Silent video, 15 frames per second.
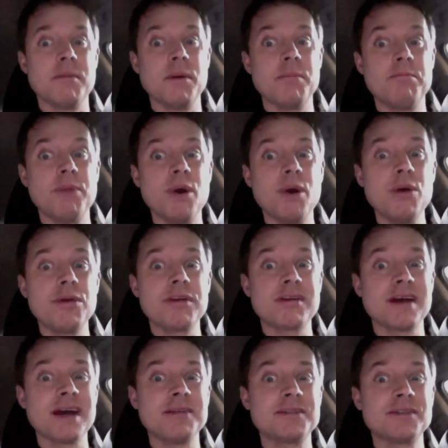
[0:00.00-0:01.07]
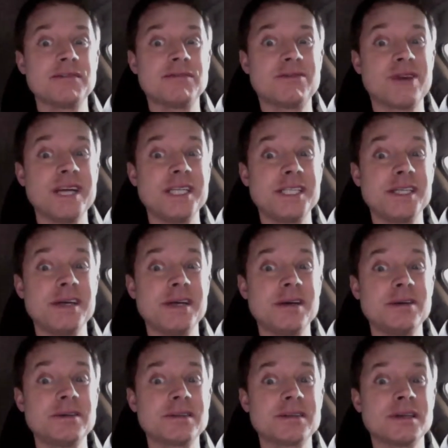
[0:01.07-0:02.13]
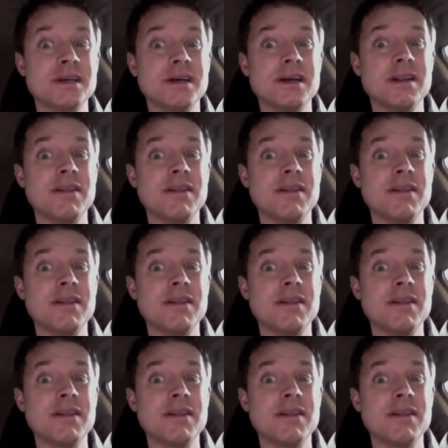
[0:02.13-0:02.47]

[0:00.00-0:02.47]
both types of ratios, the